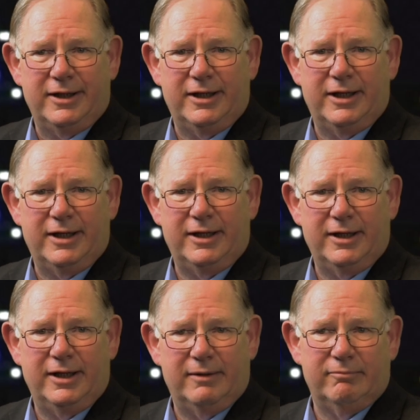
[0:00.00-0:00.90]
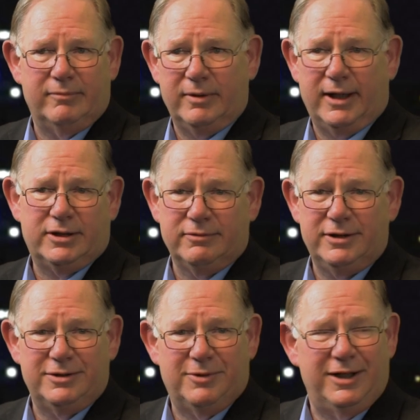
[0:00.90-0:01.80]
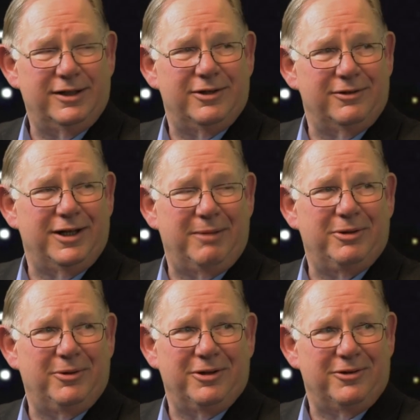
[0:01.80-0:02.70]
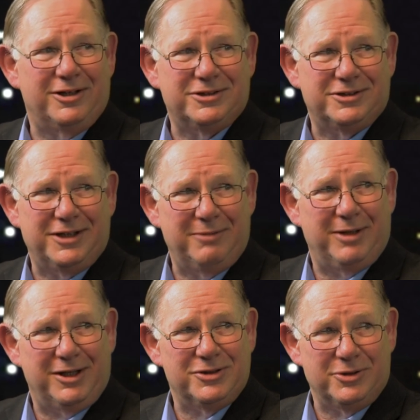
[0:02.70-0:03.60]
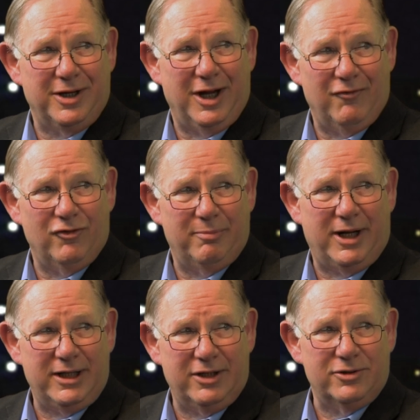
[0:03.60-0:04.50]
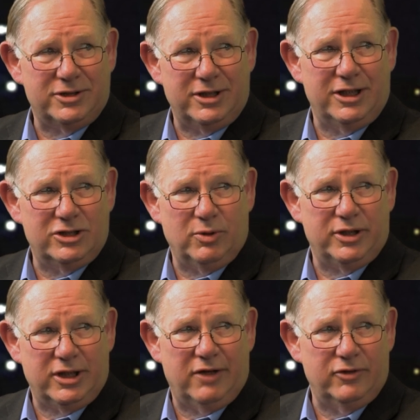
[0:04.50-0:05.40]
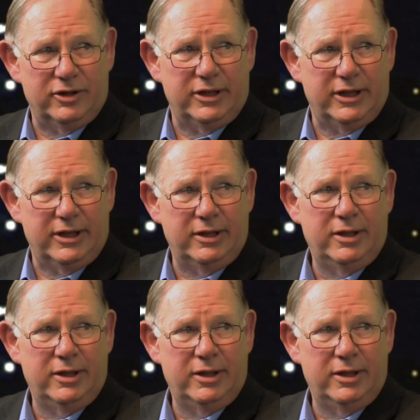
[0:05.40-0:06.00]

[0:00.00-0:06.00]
and and that's the reason why literally I'm going across the state making sure everybody understands what the governor did.